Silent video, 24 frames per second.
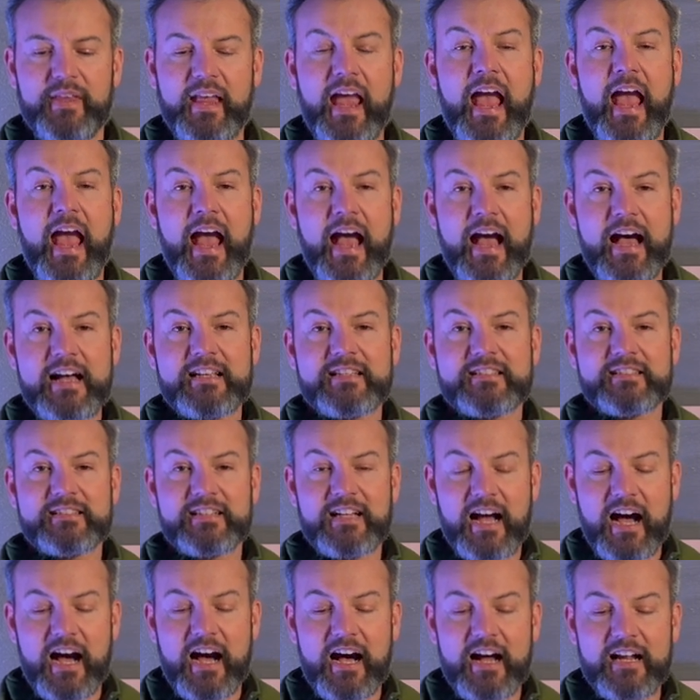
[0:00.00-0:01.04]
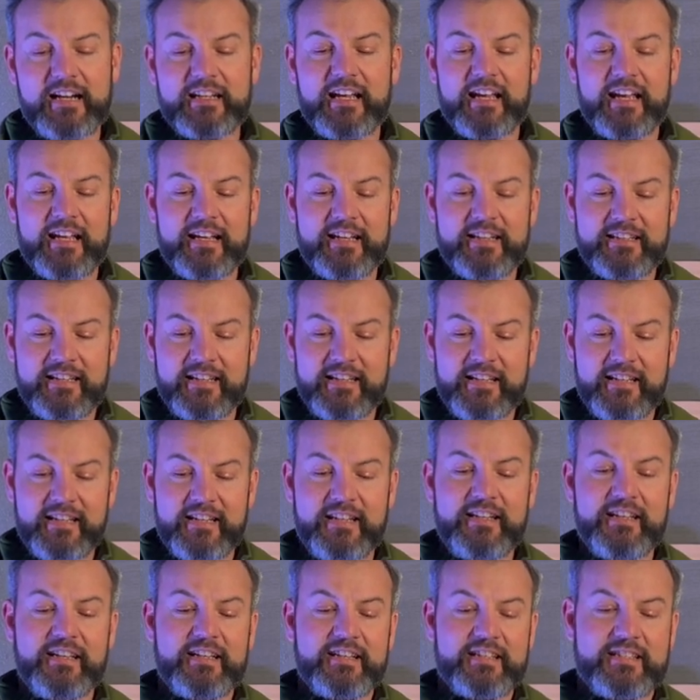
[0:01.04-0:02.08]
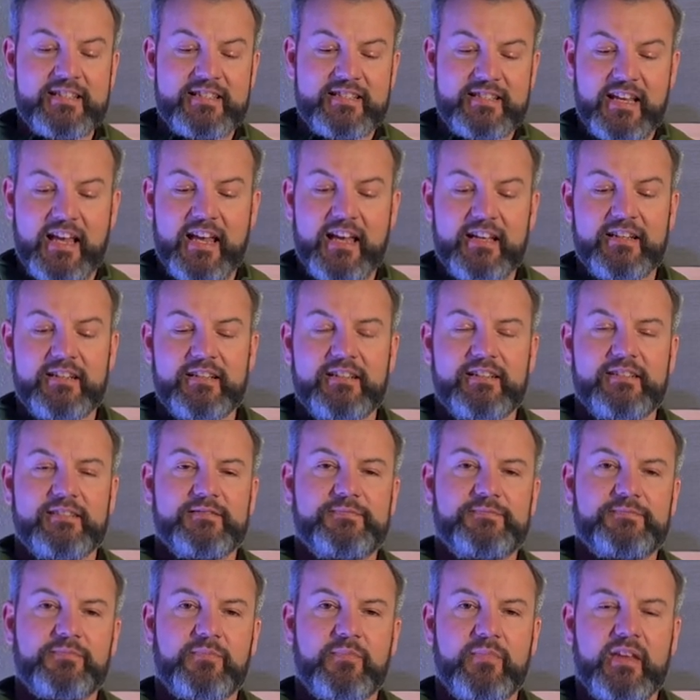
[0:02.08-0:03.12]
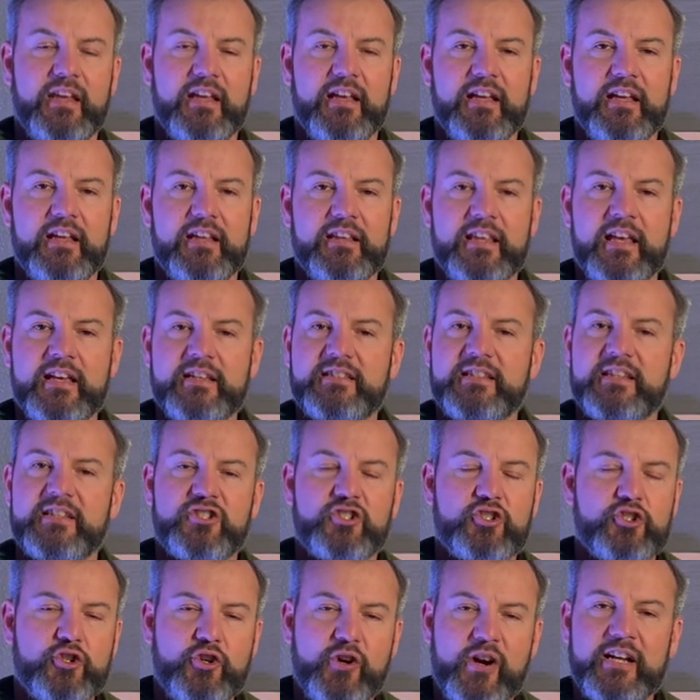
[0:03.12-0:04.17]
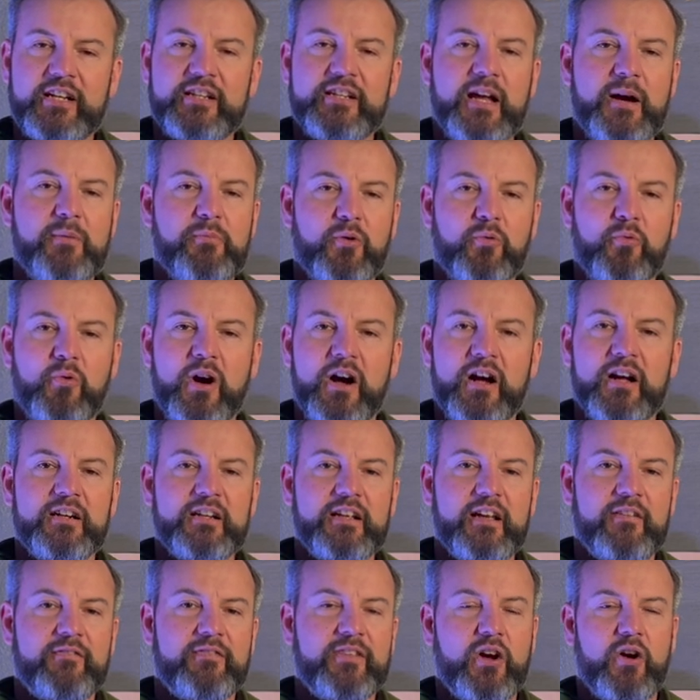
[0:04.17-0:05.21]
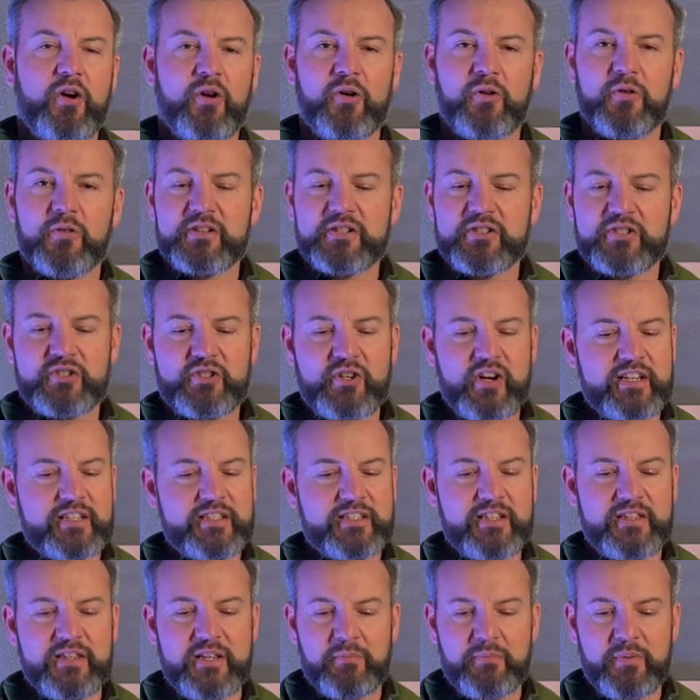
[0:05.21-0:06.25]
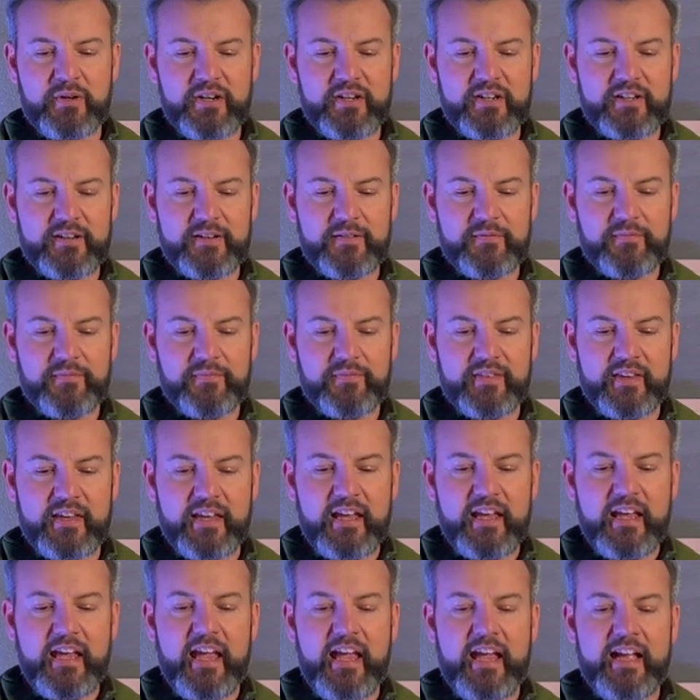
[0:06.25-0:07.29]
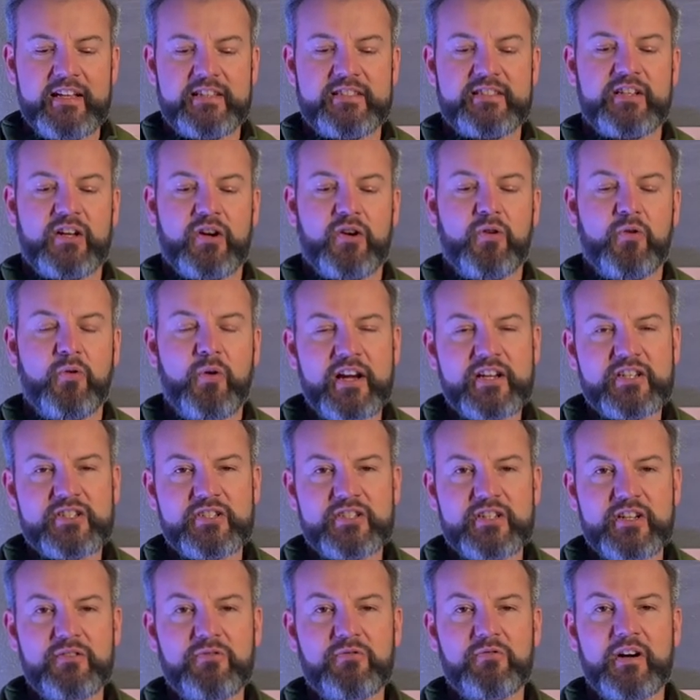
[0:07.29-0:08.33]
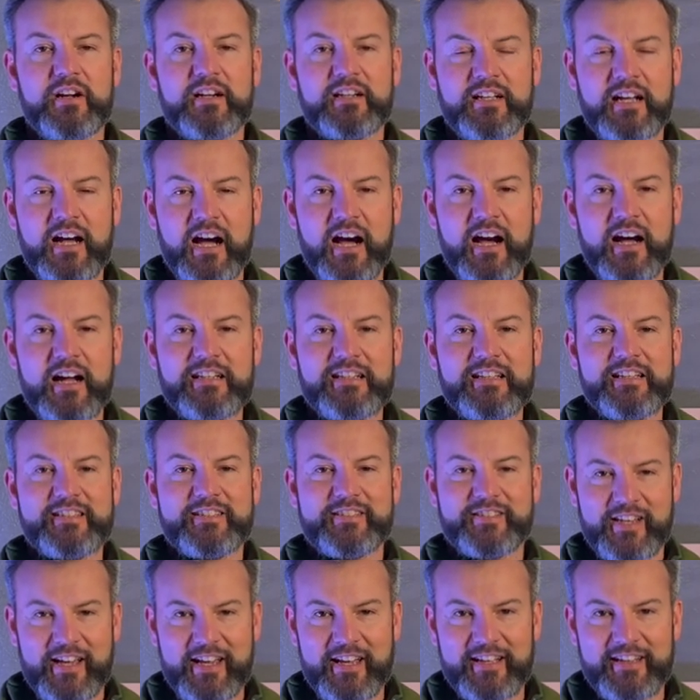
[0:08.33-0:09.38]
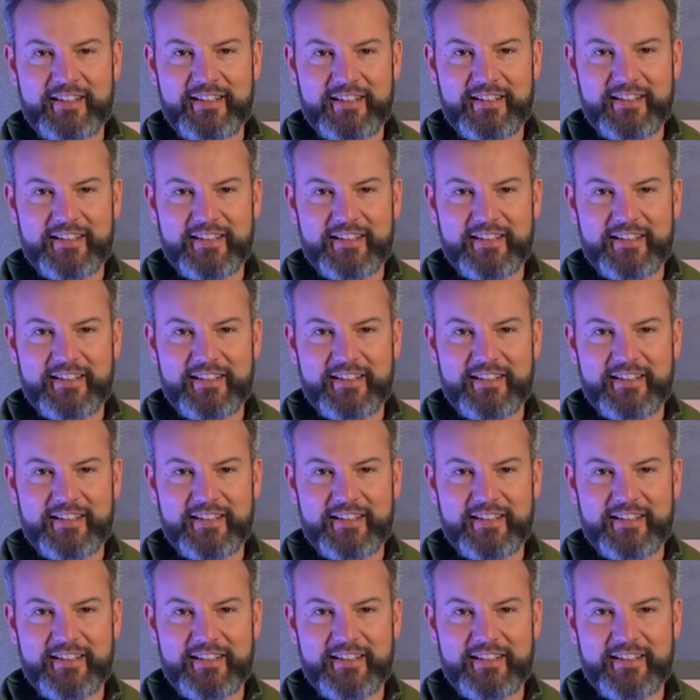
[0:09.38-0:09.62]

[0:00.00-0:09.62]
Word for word: Has God indeed said? This is trick number one of the oldest tricks in the book. It's to question what God said.